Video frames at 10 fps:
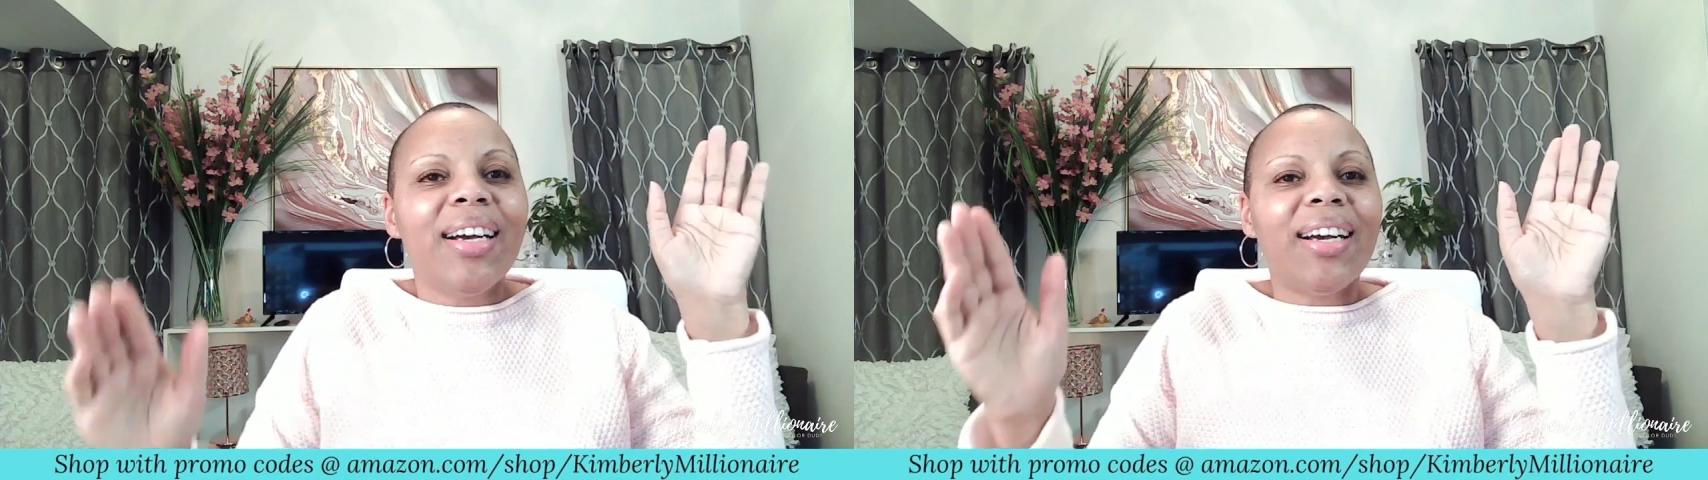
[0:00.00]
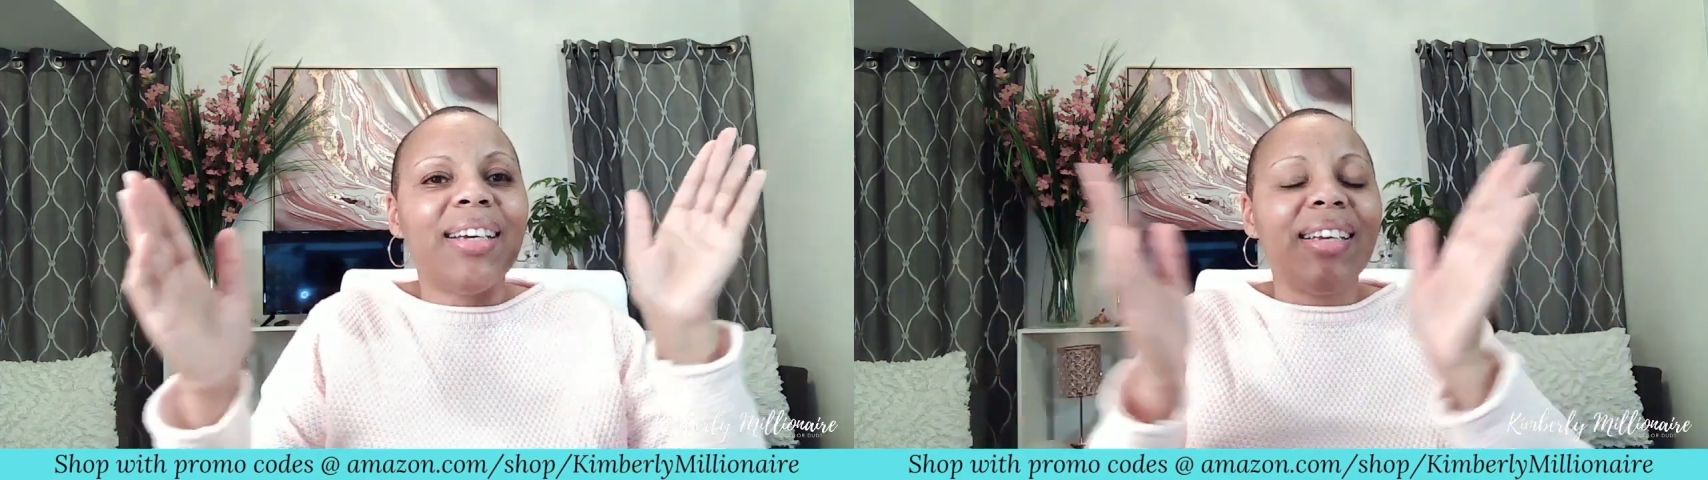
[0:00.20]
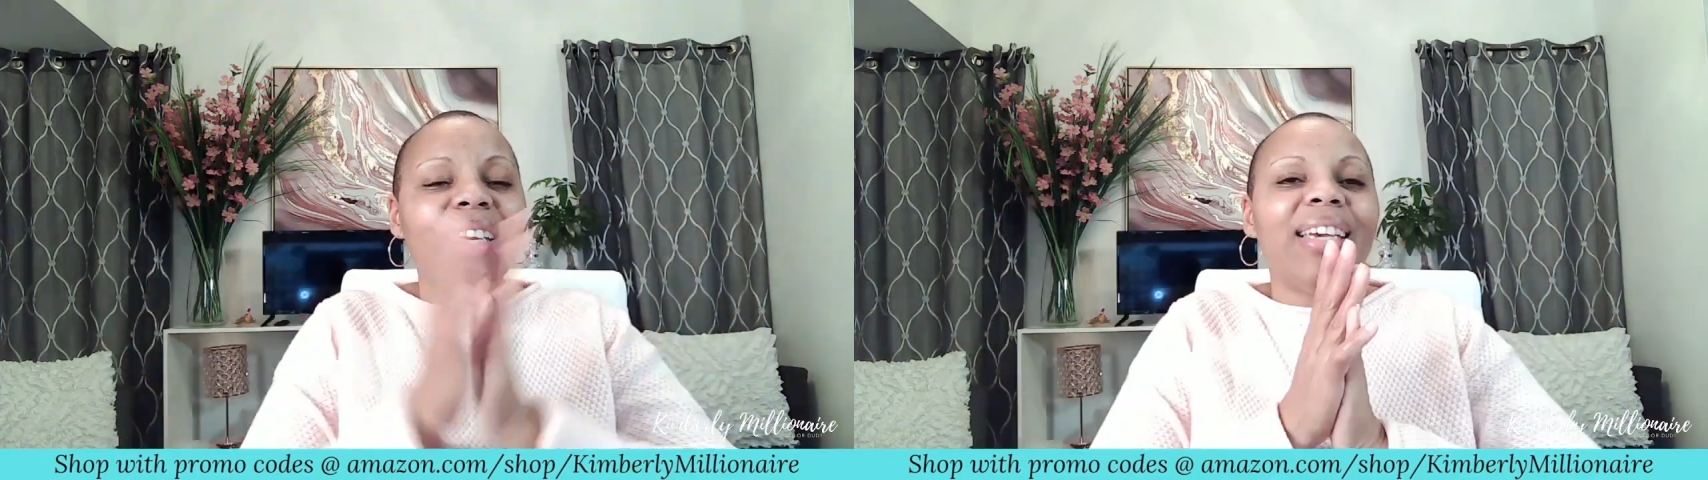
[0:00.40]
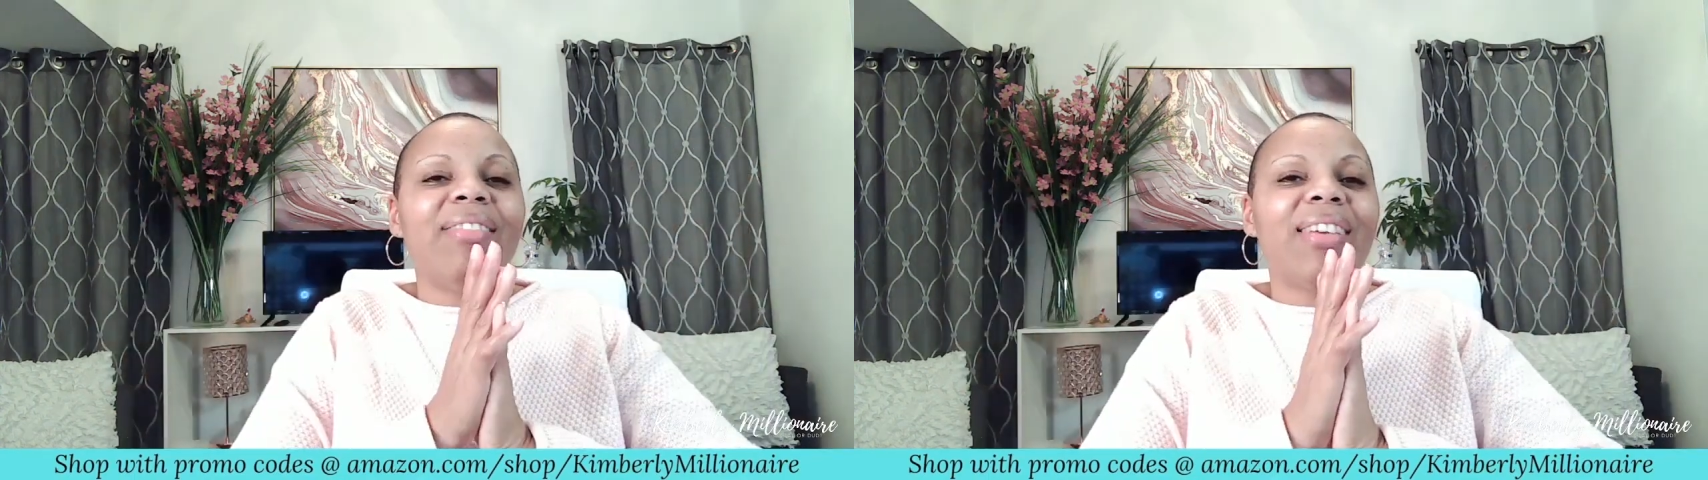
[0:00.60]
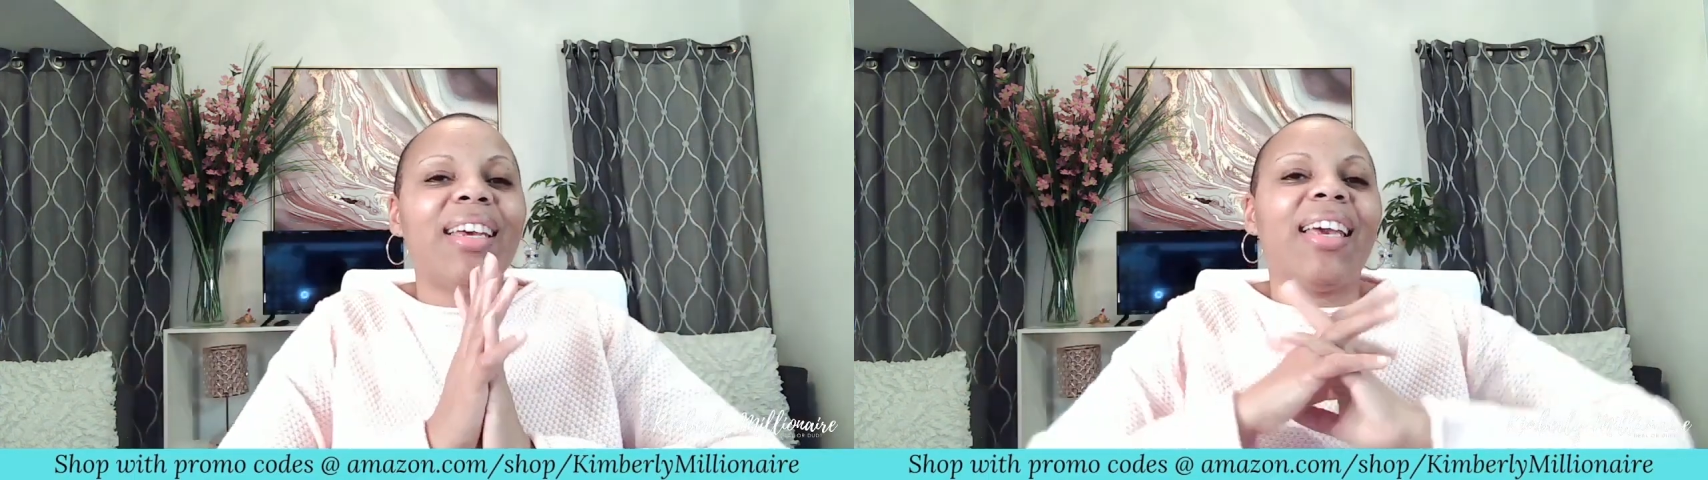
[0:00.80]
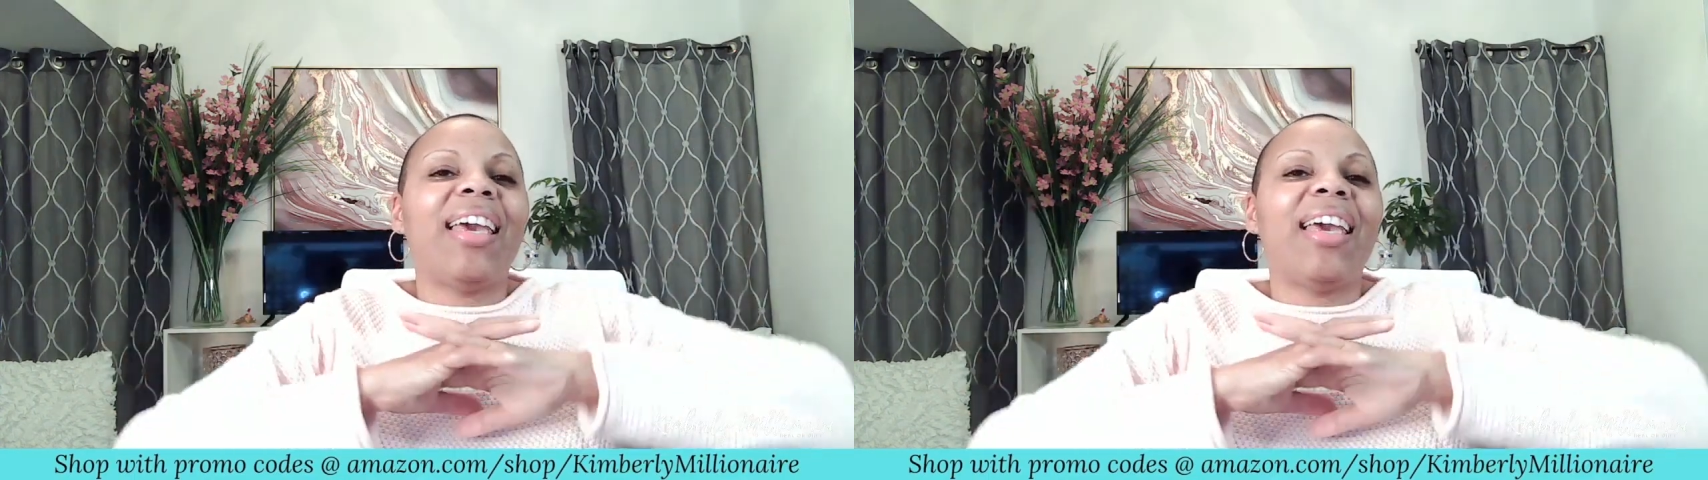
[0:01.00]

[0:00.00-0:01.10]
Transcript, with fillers: Good evening,